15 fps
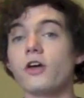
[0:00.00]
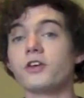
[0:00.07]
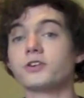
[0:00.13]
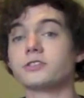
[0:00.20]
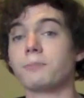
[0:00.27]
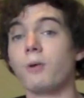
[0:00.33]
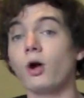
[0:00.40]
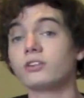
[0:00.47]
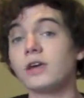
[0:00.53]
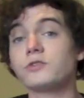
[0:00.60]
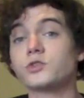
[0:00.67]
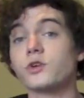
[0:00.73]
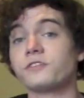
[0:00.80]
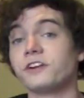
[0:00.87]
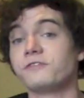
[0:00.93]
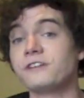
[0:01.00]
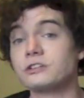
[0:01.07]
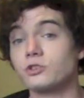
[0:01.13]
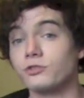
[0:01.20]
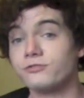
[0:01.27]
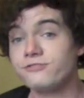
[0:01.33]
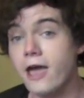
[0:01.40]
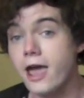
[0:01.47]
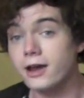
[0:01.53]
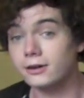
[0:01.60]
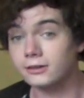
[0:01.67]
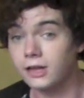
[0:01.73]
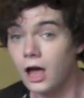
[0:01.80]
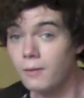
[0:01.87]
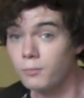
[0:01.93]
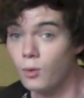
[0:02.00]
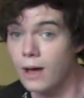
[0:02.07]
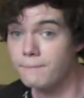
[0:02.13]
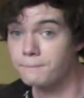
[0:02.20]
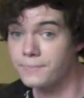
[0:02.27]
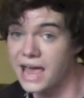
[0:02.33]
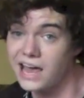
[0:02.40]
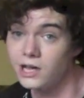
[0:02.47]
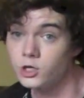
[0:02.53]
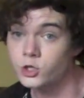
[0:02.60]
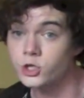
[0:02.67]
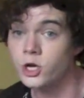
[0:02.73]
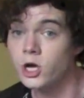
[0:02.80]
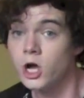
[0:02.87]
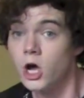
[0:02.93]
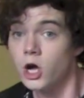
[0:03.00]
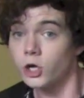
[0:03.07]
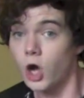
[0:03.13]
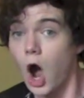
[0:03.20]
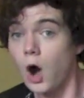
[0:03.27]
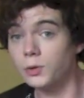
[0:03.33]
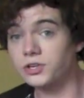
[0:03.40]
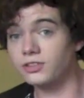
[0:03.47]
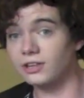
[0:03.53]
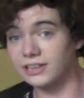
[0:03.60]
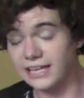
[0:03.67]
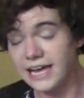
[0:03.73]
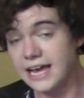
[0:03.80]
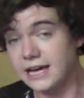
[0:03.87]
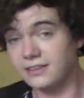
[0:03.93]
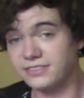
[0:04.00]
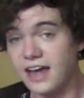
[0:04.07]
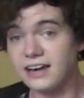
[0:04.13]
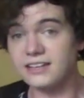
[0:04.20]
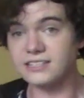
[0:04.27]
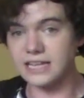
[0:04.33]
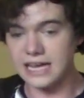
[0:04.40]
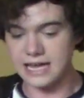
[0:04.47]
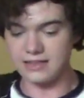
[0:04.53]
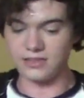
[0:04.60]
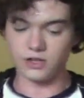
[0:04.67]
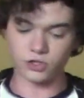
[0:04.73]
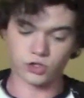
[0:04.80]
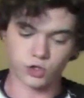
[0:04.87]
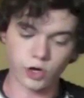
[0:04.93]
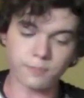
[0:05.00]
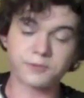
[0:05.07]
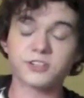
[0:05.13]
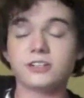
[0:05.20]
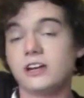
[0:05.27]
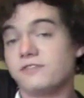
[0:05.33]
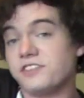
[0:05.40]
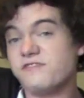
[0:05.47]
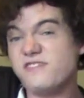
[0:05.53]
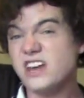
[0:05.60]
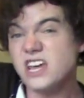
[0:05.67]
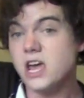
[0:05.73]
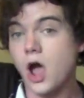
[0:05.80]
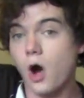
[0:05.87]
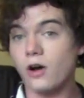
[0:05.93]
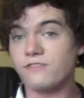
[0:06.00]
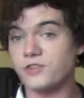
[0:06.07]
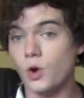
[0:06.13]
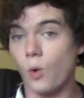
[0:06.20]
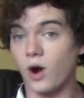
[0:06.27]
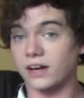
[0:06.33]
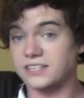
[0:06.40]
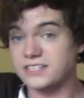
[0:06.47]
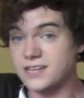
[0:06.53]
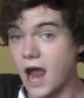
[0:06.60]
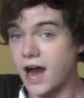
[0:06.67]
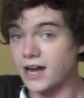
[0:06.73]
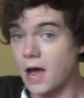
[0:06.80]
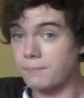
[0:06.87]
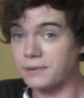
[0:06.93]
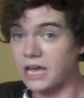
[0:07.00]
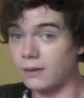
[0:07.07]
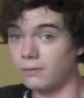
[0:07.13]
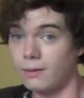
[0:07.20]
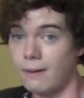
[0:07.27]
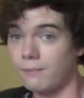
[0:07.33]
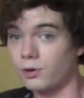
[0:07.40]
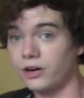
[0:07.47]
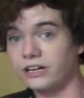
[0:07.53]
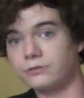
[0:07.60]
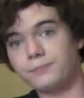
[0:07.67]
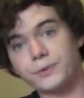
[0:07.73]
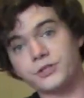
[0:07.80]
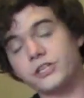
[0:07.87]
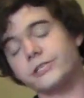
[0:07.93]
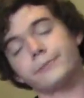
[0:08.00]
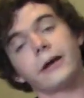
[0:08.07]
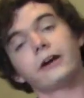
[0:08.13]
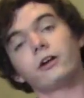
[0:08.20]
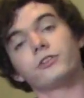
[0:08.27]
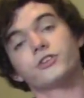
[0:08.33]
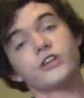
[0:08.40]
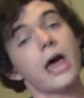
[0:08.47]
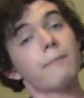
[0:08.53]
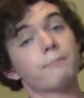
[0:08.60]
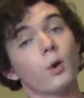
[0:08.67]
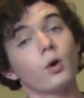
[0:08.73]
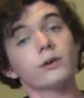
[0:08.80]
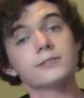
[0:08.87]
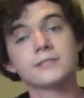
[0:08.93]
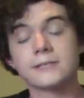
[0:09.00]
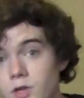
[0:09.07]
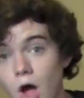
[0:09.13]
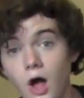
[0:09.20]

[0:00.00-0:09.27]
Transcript: know there's a Paul Davis Griffin official fan club webpage? Go to the link that is in the description of the video if you want to sign up, become a member, and participate on the chat boards.